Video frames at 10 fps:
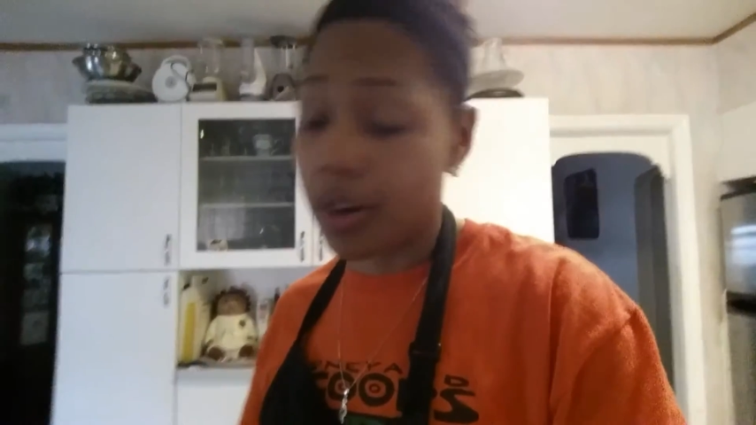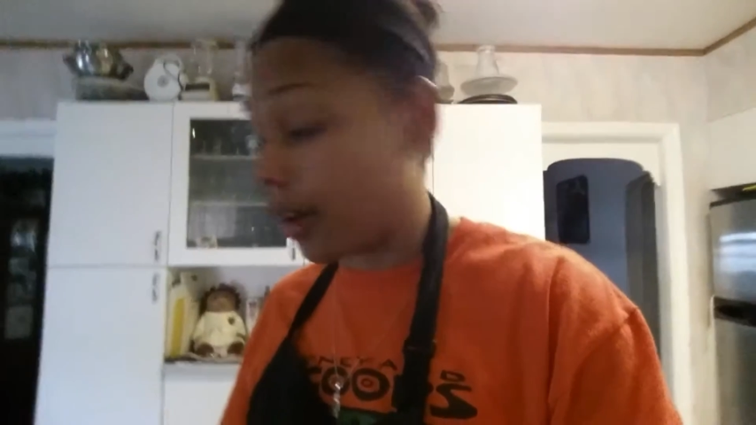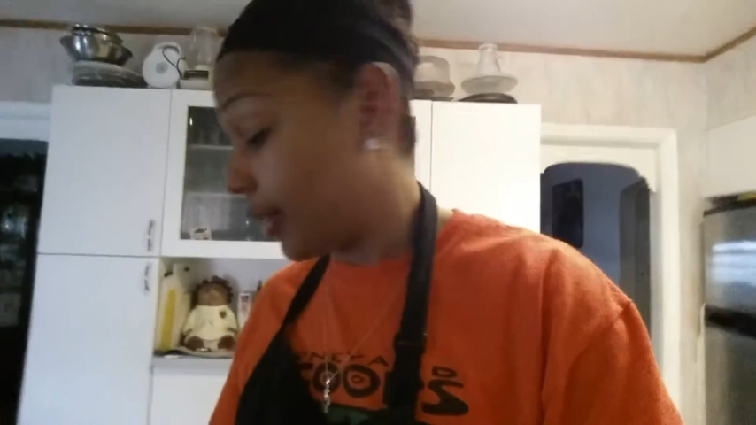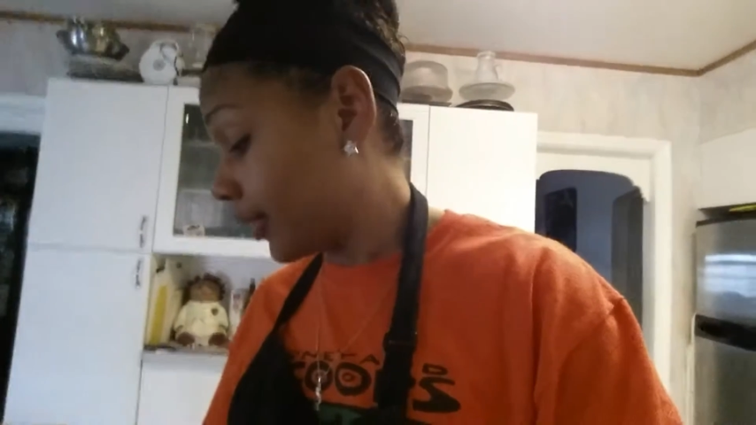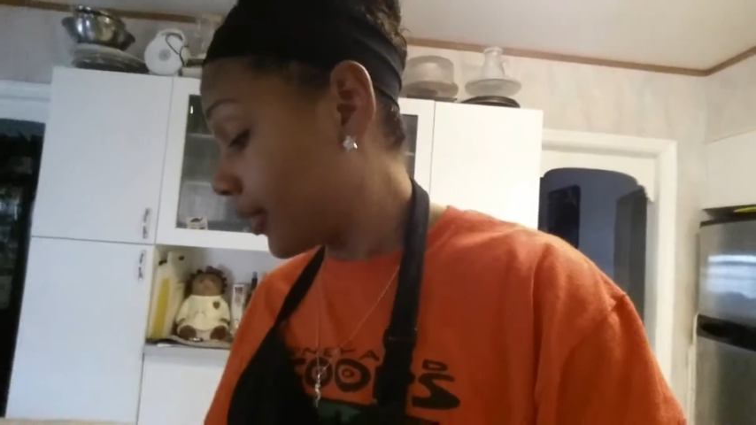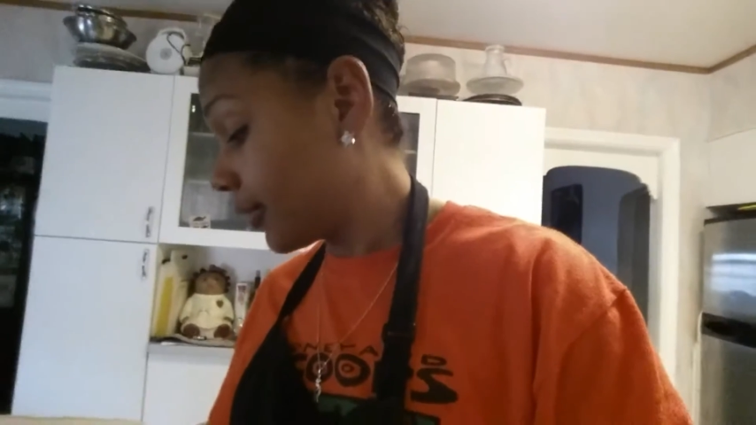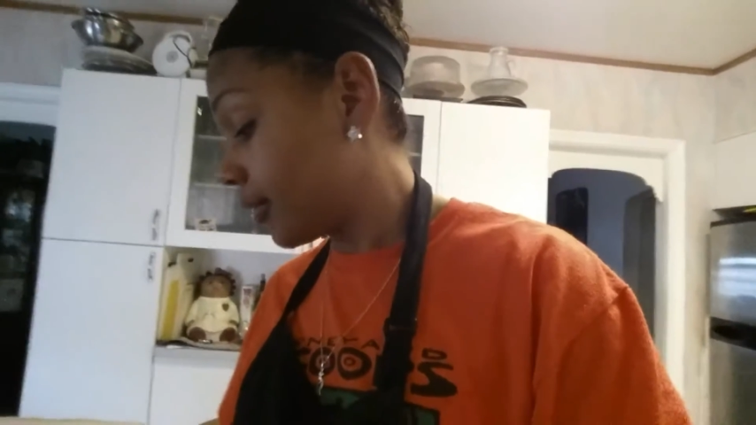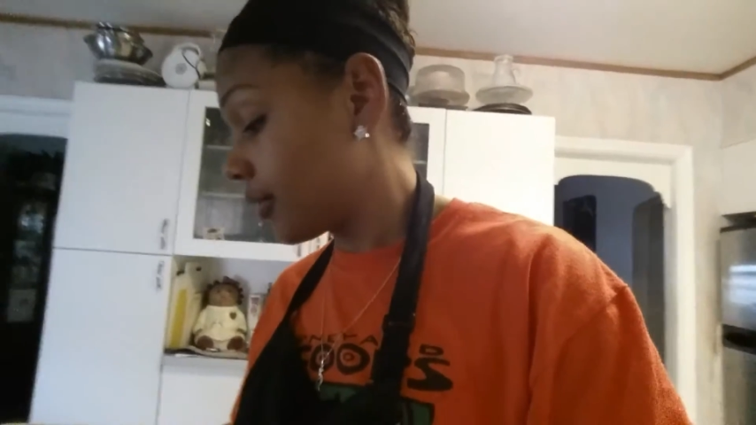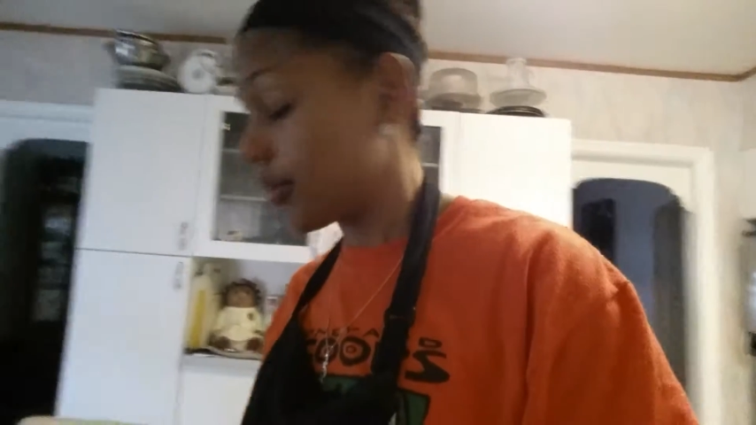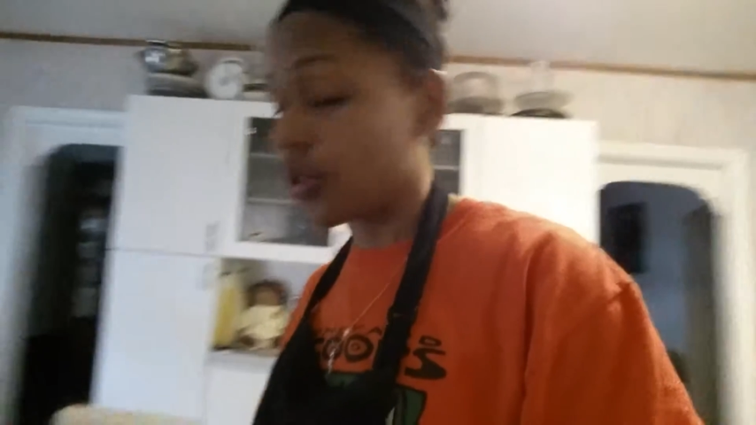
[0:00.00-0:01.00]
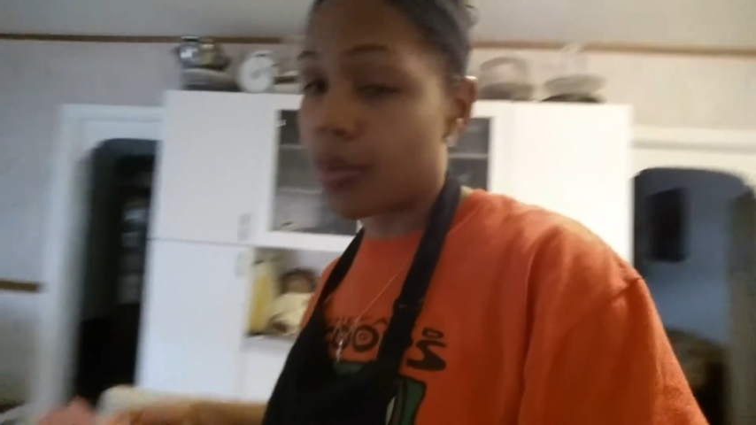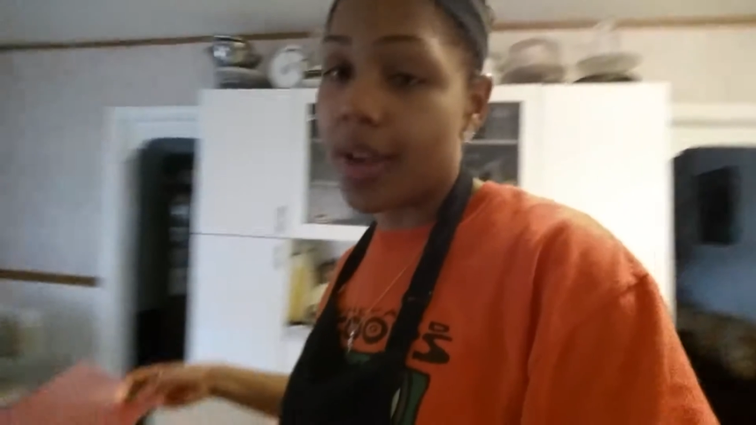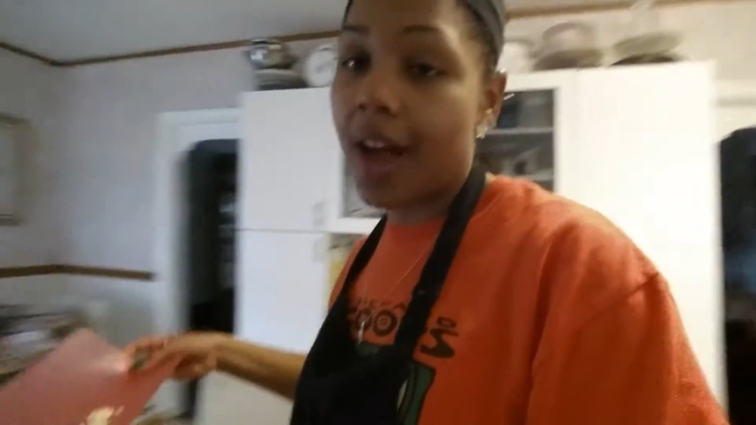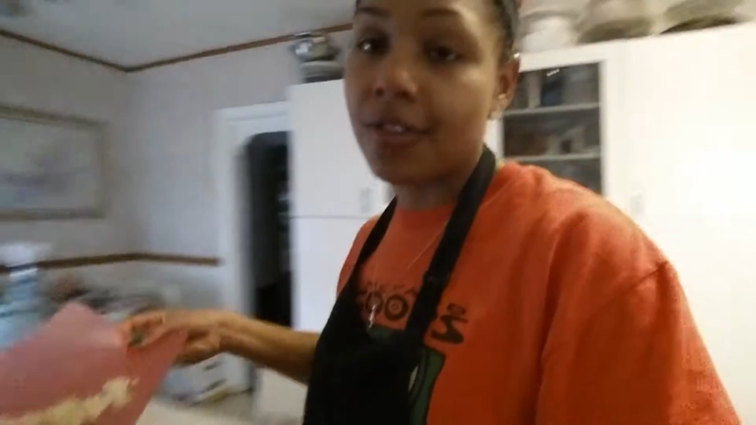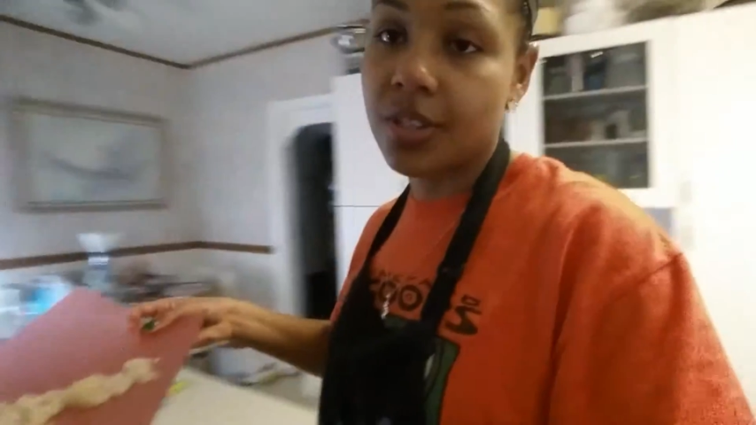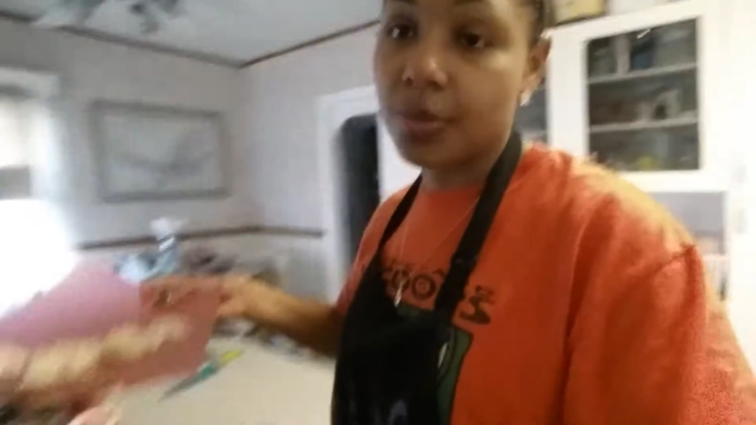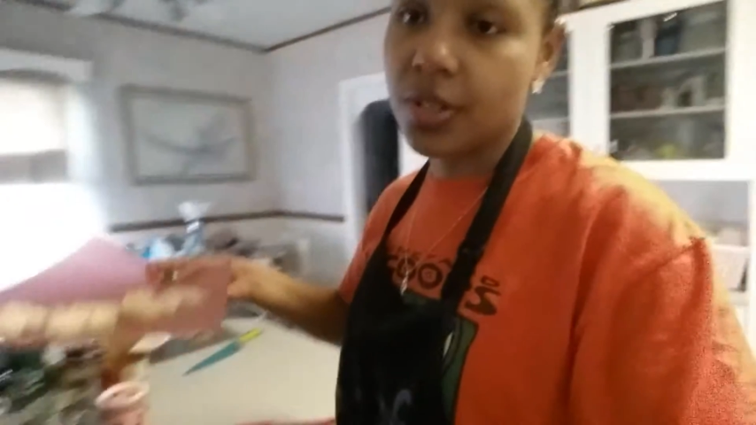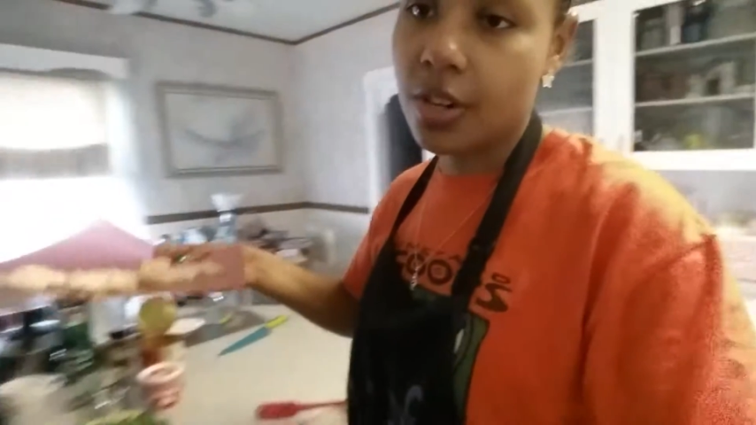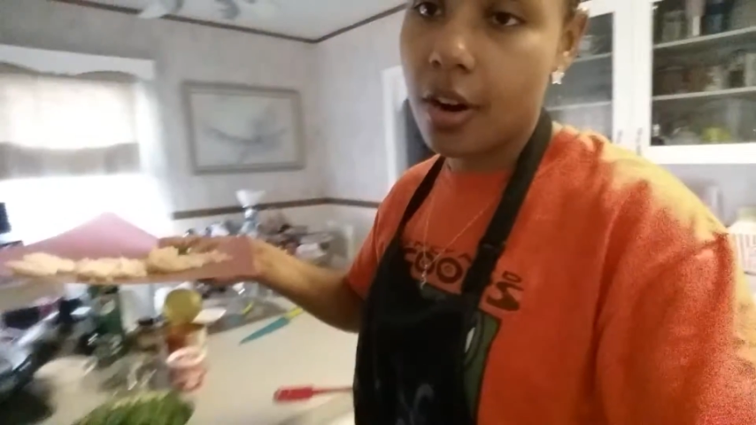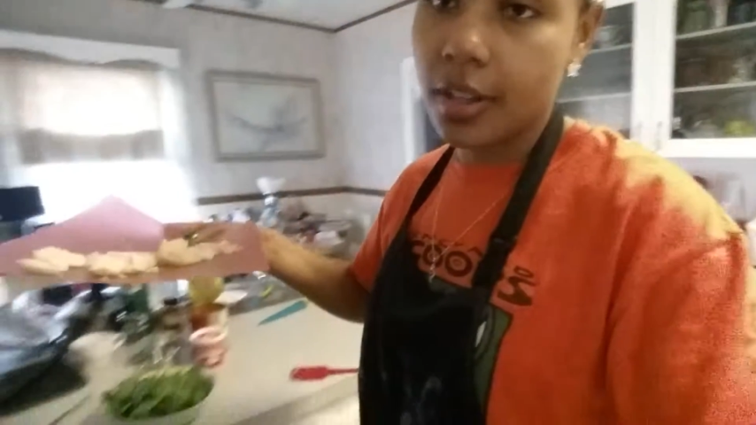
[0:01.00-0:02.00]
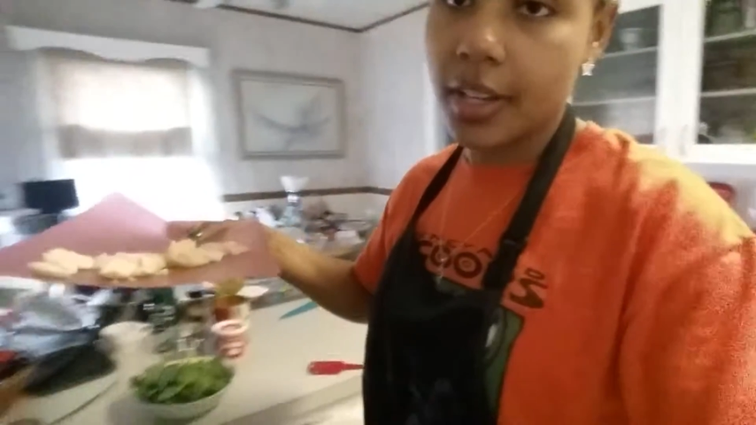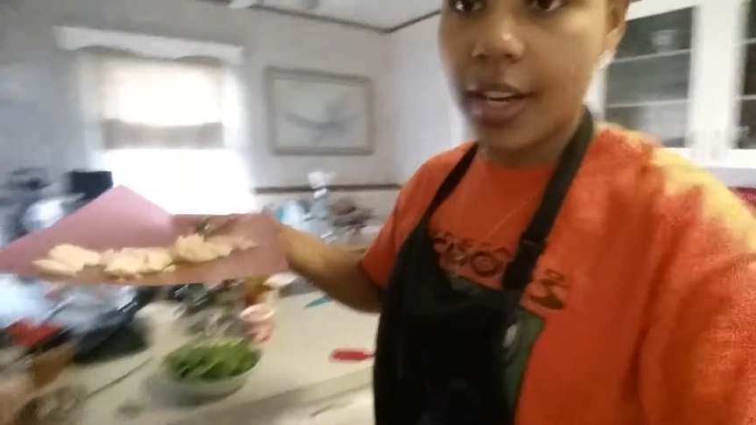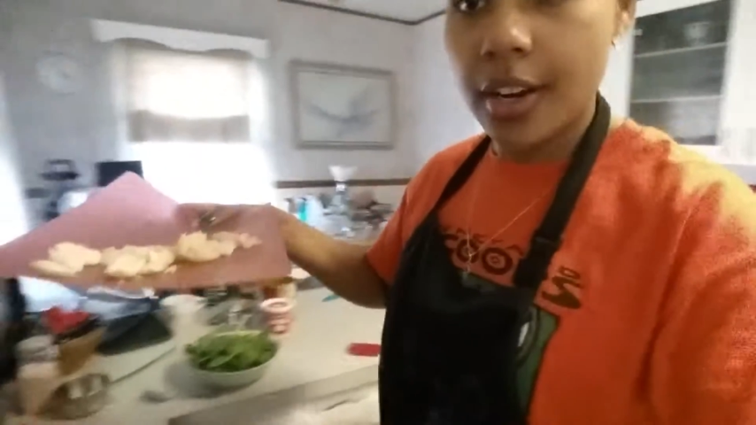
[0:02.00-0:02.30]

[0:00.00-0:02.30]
the garlic. So we have our smushed garlic